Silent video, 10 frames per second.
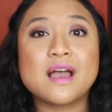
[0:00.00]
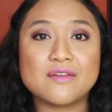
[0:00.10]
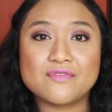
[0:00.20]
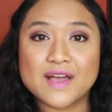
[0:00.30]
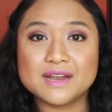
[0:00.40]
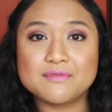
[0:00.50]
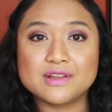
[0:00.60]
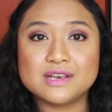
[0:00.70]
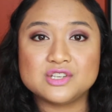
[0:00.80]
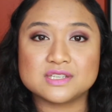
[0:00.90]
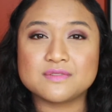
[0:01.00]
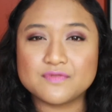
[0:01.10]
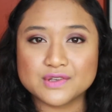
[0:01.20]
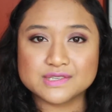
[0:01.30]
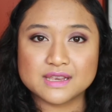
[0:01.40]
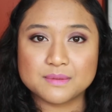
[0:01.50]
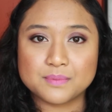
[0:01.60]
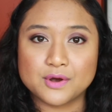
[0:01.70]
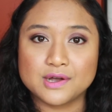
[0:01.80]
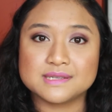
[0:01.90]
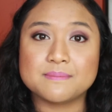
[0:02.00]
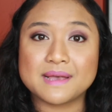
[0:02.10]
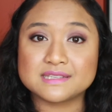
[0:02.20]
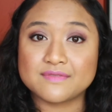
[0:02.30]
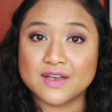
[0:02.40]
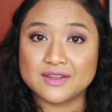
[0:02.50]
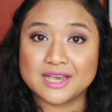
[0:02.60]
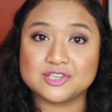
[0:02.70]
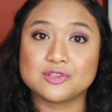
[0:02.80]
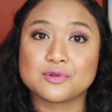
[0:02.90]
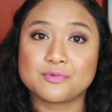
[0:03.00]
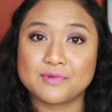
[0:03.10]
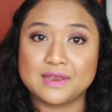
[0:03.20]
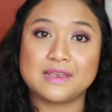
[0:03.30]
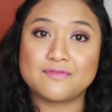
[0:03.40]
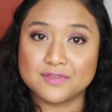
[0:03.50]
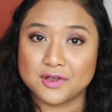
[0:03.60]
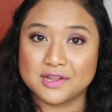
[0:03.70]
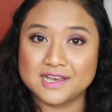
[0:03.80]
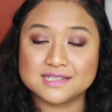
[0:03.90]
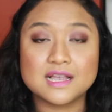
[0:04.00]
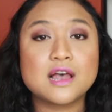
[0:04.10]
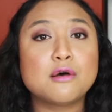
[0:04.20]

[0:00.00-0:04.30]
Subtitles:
I find it really just fills in the pores and makes the foundation look really flawless,